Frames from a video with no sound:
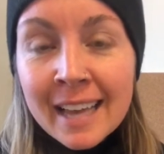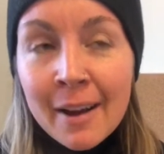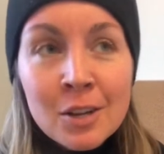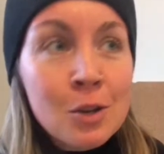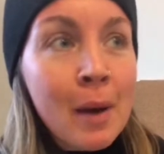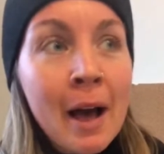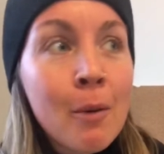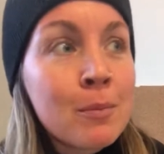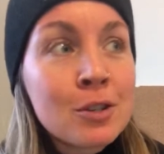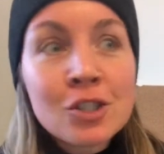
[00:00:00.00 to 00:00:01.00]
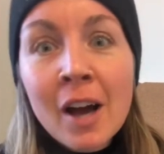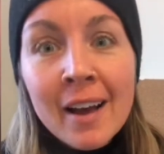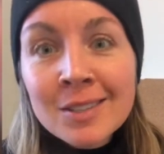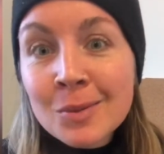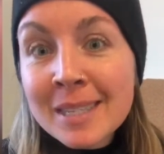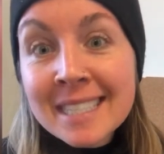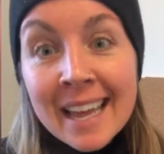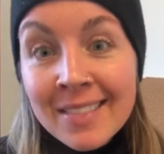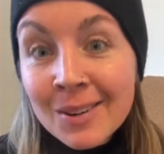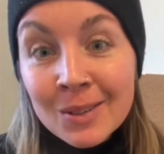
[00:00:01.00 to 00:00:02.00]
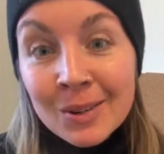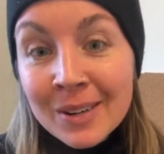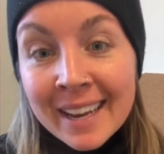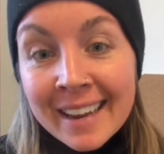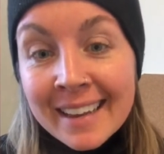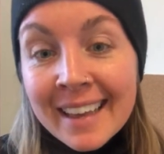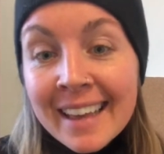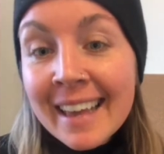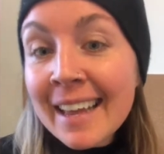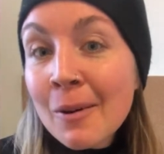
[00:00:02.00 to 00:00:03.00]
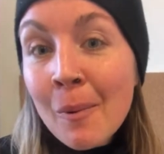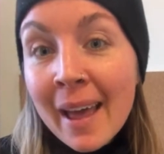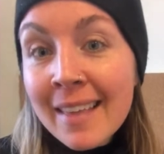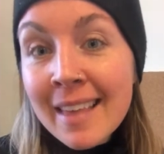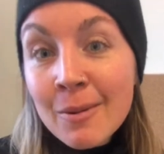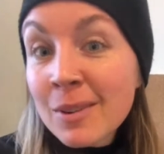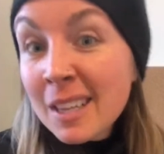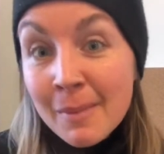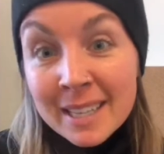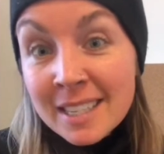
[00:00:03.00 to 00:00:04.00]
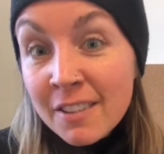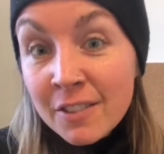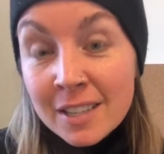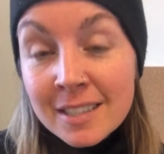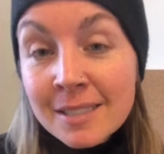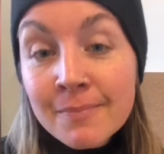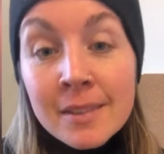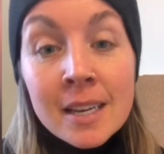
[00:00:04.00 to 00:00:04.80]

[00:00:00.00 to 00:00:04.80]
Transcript: How do you help your child to extend their learning in a way that really makes a difference?